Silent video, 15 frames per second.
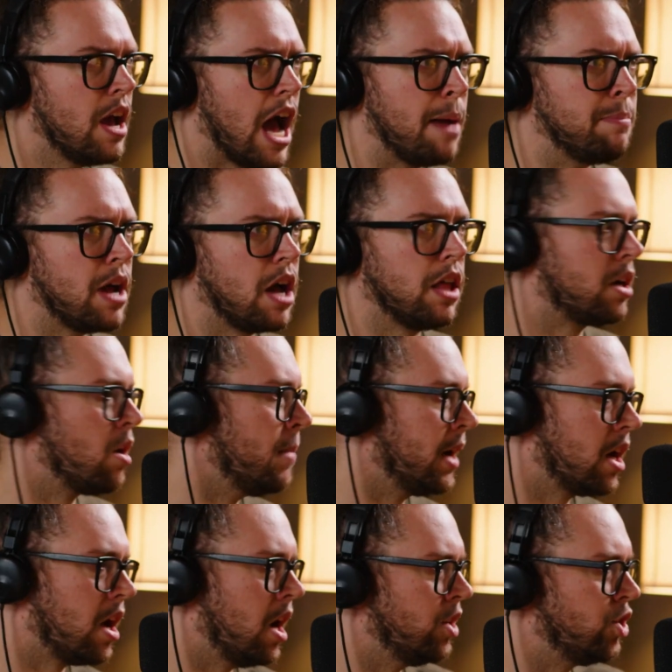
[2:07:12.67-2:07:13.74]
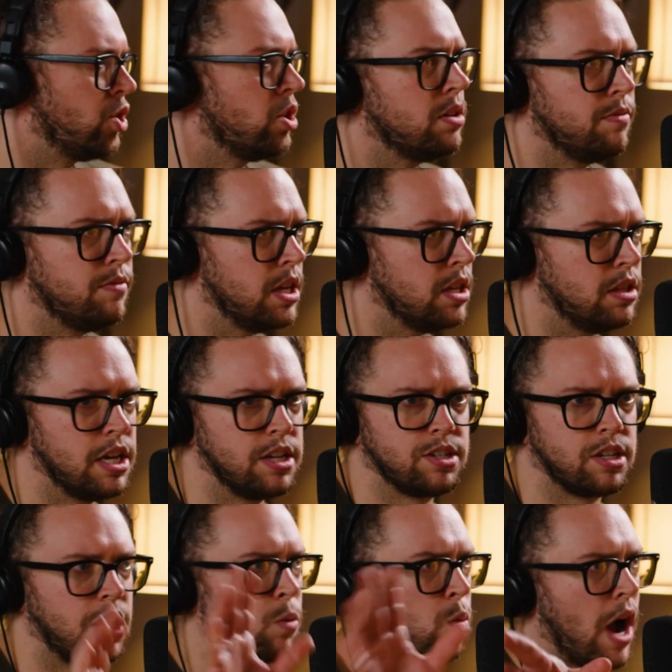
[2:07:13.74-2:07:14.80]
i'm not like oh my god i should have did this
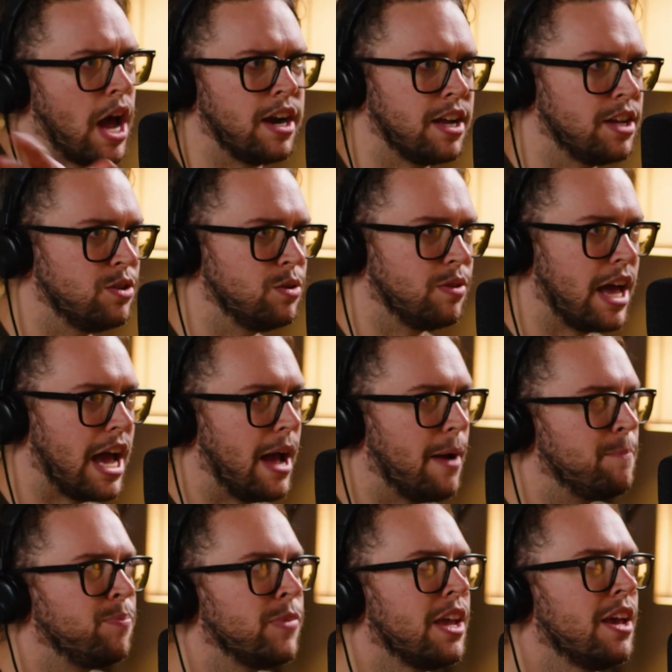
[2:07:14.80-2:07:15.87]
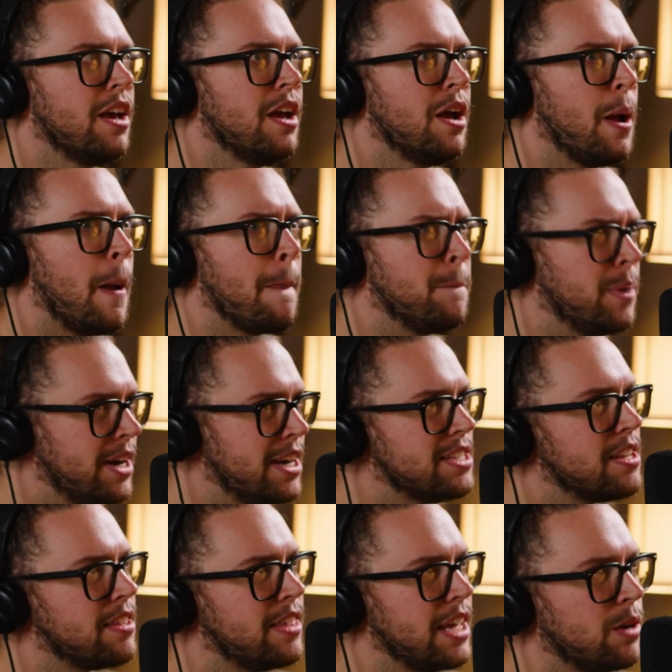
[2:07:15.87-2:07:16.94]
and i why didn't i do that yeah but it
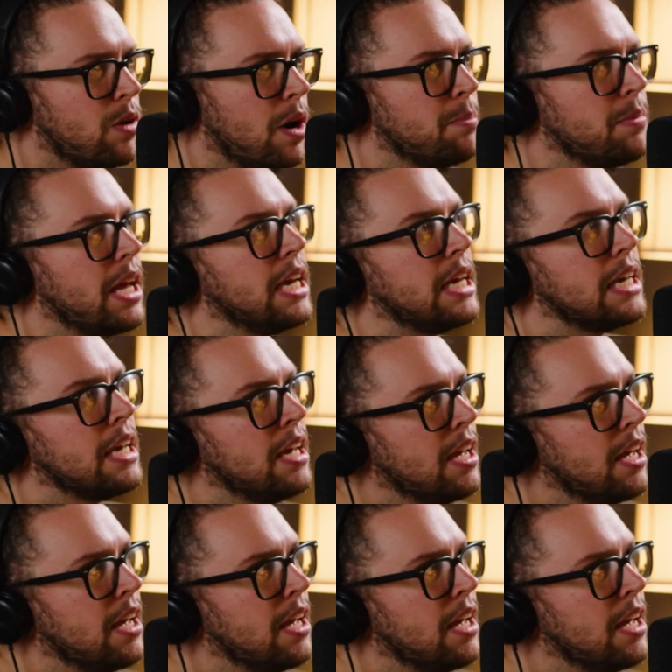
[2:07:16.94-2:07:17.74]
is a thing where i'm like